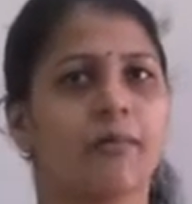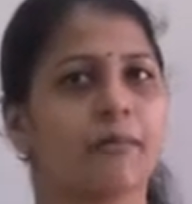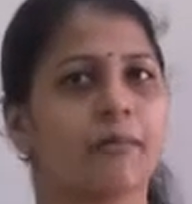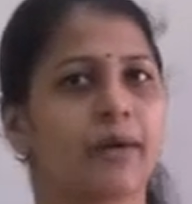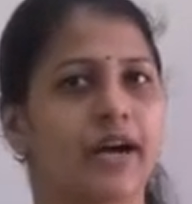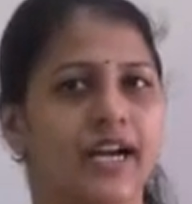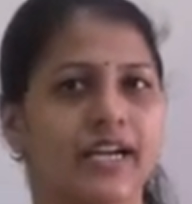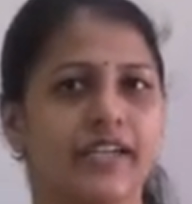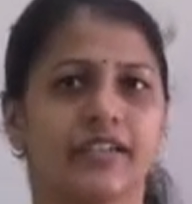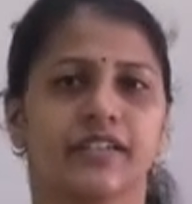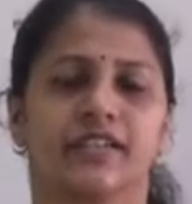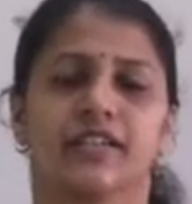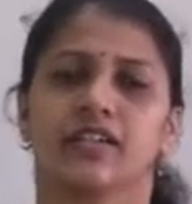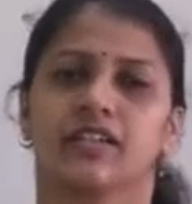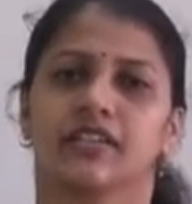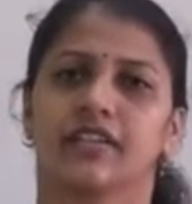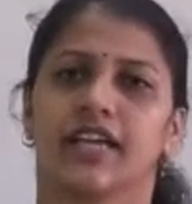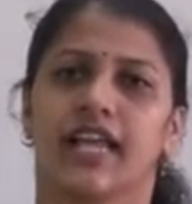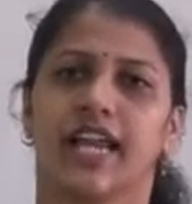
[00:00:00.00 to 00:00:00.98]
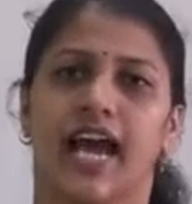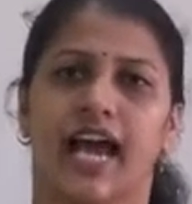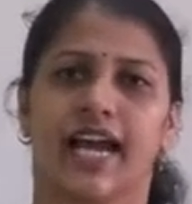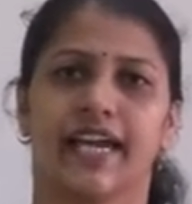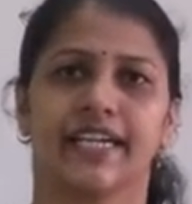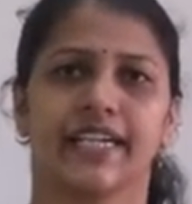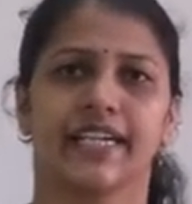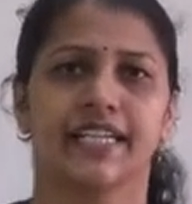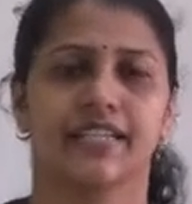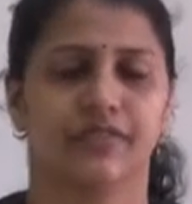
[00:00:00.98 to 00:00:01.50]
But the
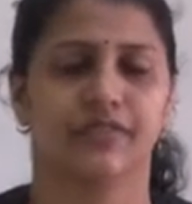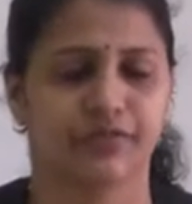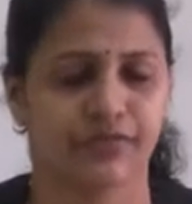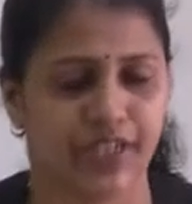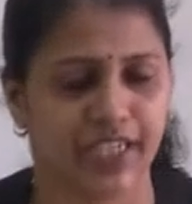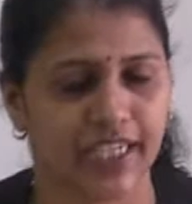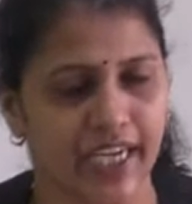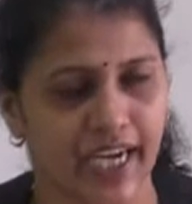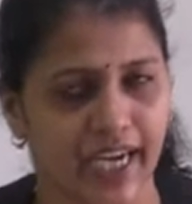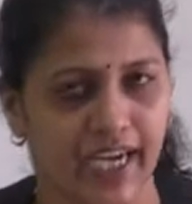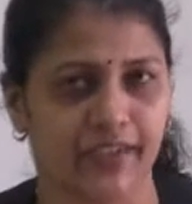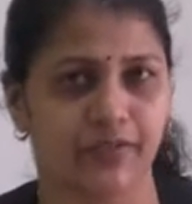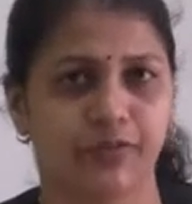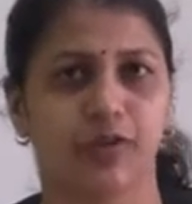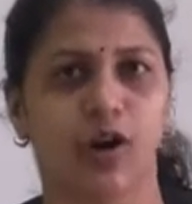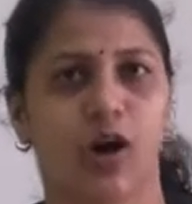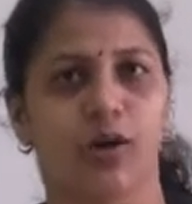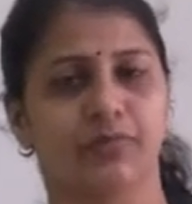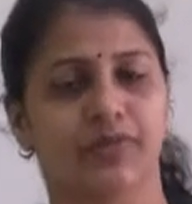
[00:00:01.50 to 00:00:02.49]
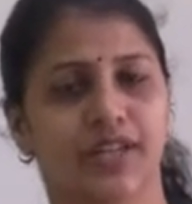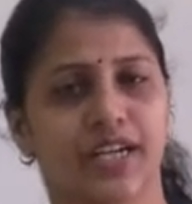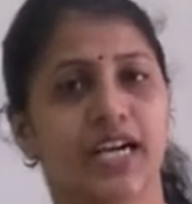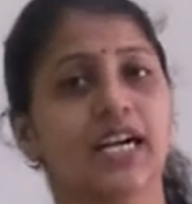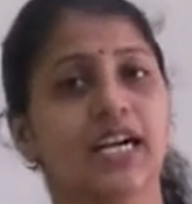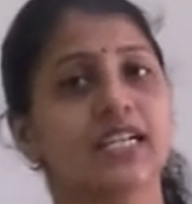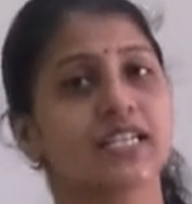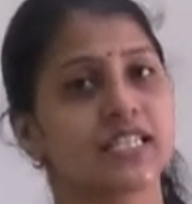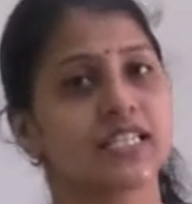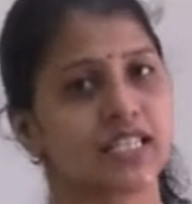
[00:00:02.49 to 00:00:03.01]
light we get from
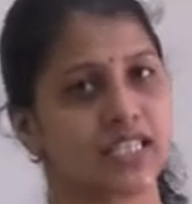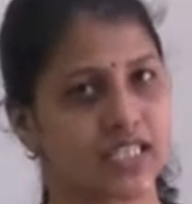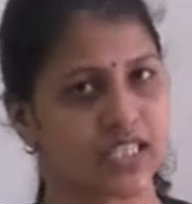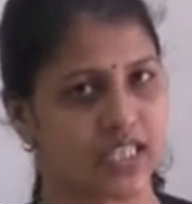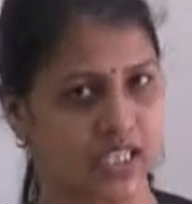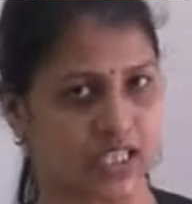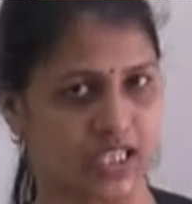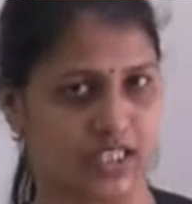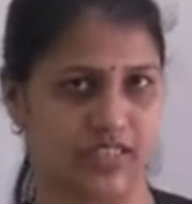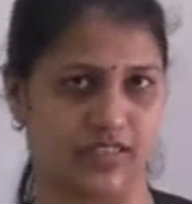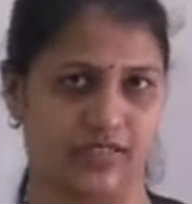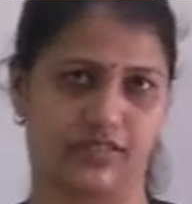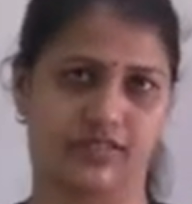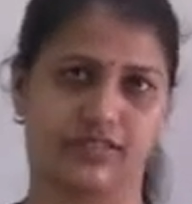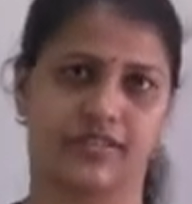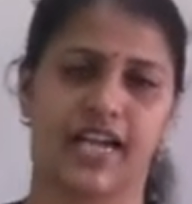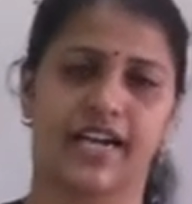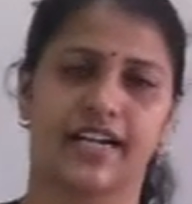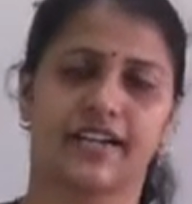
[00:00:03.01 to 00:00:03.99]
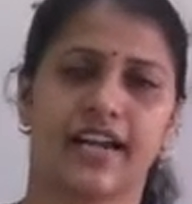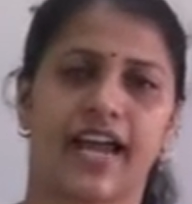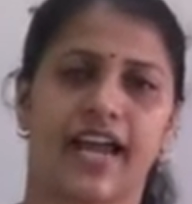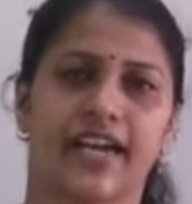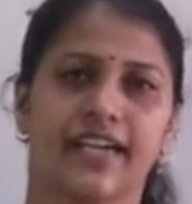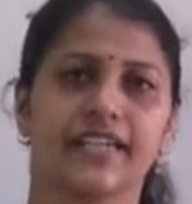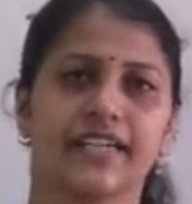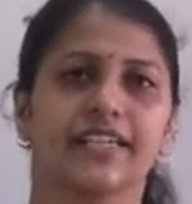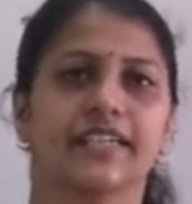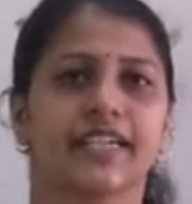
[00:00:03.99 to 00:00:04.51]
the sun, that
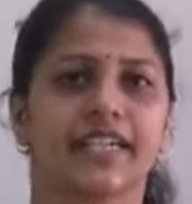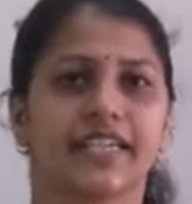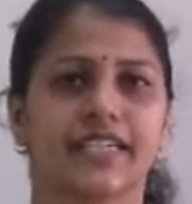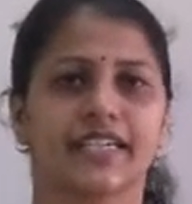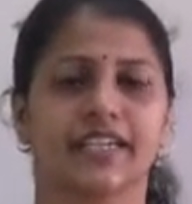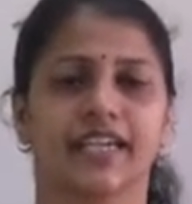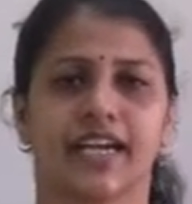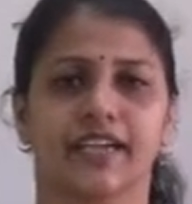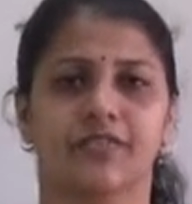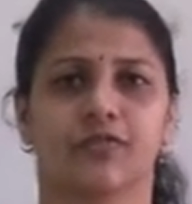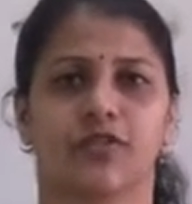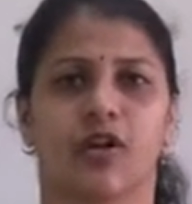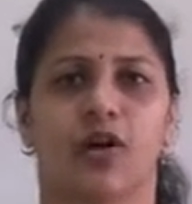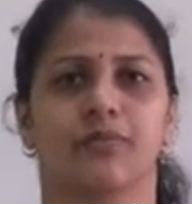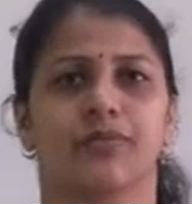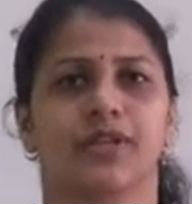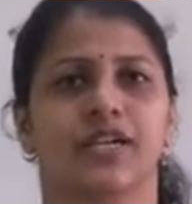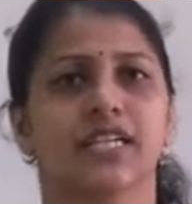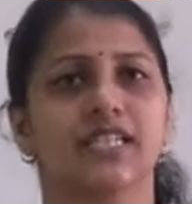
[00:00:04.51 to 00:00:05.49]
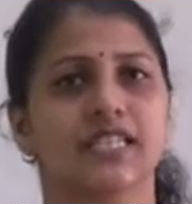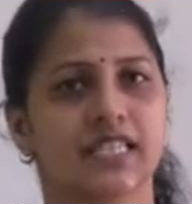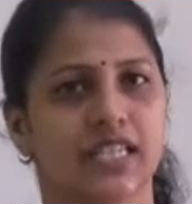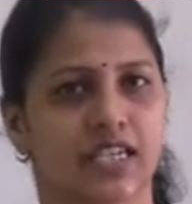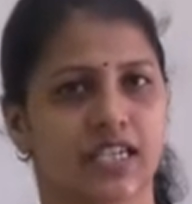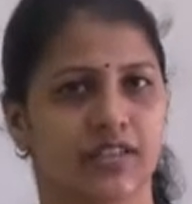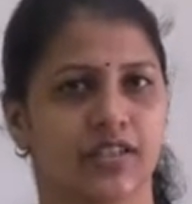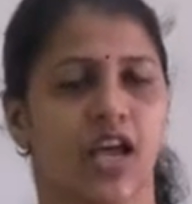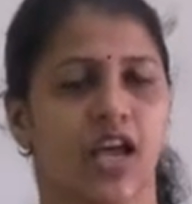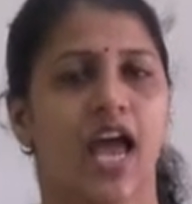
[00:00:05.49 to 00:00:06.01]
light it get from the
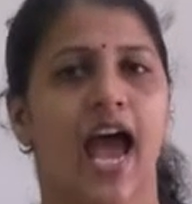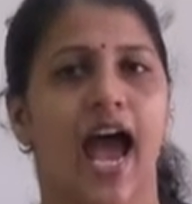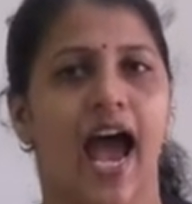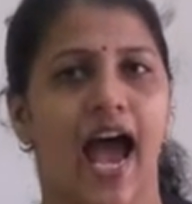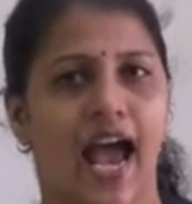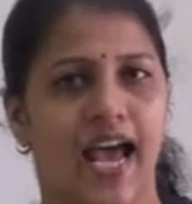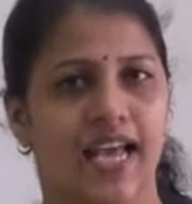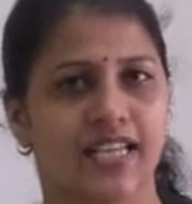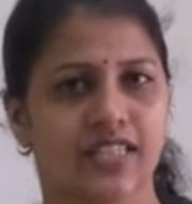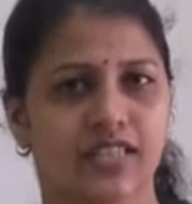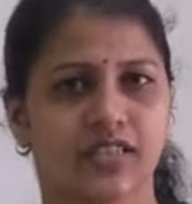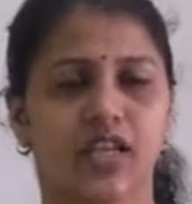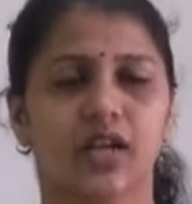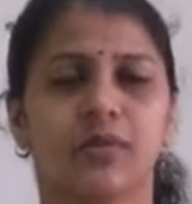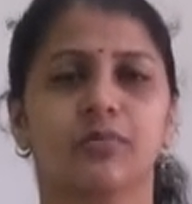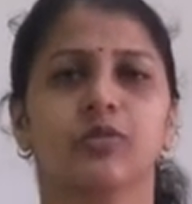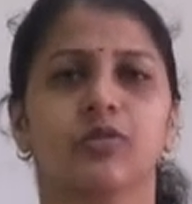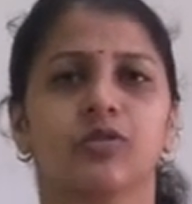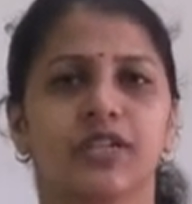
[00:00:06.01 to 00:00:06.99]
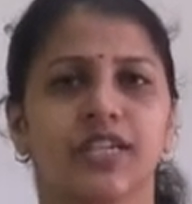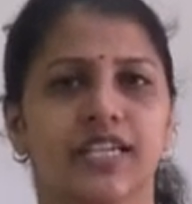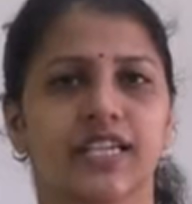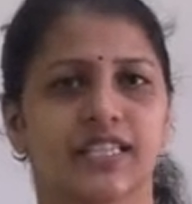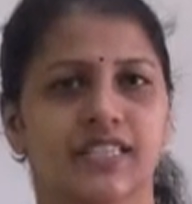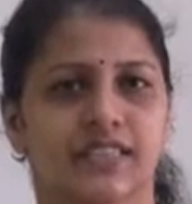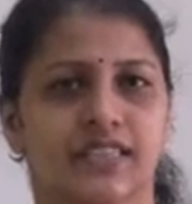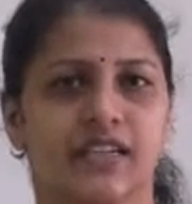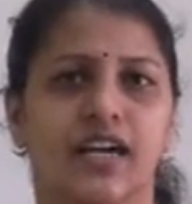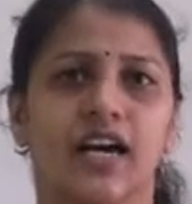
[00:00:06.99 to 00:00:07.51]
sun. As the moon
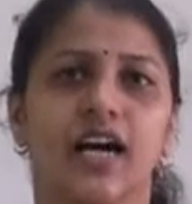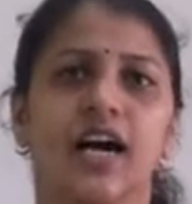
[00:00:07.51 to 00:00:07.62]
is